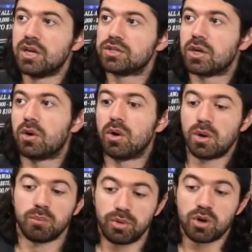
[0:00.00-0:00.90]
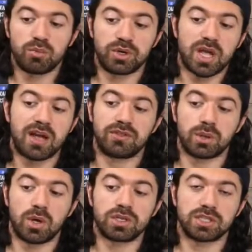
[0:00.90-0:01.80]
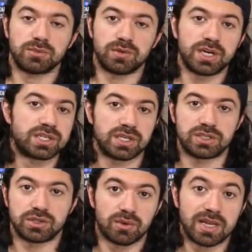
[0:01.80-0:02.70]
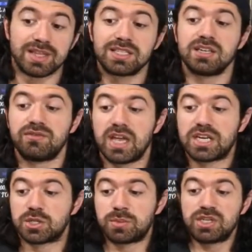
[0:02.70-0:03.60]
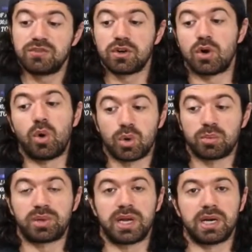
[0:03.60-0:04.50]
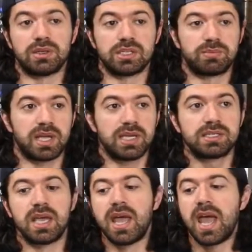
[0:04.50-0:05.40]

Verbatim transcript: So boom, when you have the long-term duration, it's great. And that's an advantage, especially if you're an older player in the space.